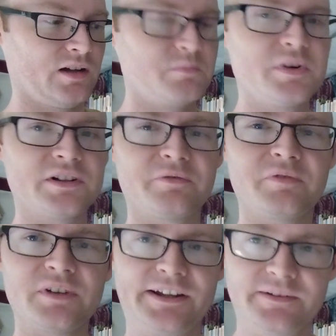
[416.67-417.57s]
a
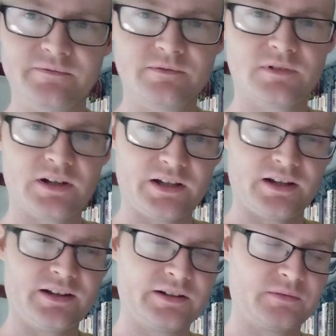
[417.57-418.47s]
benefit,
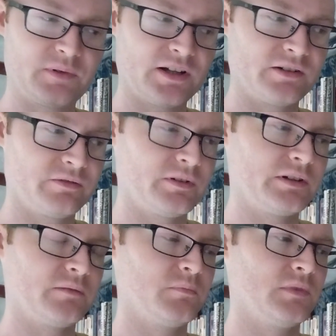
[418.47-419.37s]
a kind of
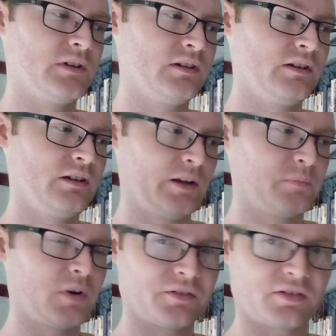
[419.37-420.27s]
a
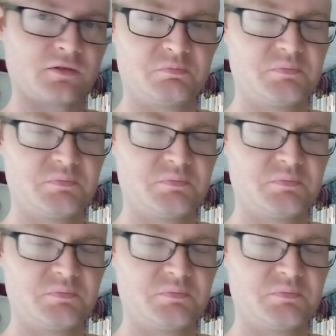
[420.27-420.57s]
personal